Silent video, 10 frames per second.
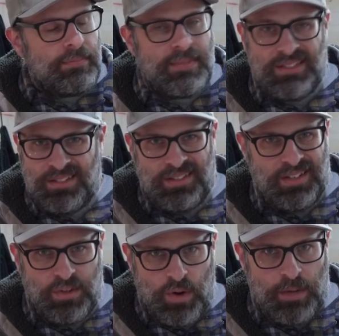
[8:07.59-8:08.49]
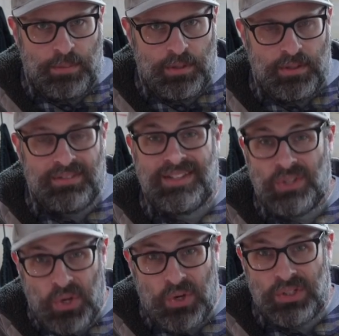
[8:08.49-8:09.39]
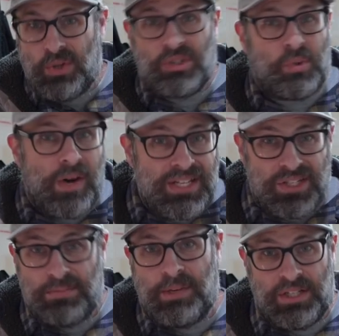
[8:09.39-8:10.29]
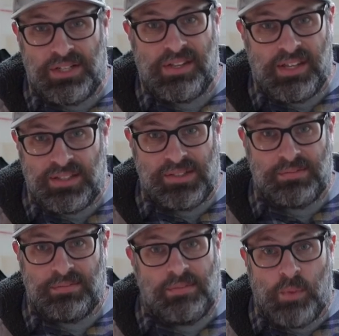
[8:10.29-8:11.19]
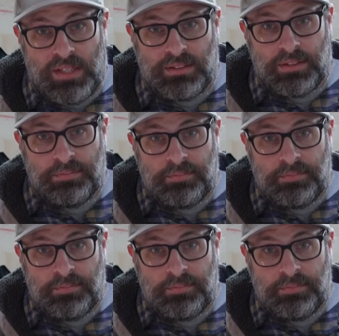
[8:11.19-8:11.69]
This is an incredible hood. This hood costs twice as much as this welder.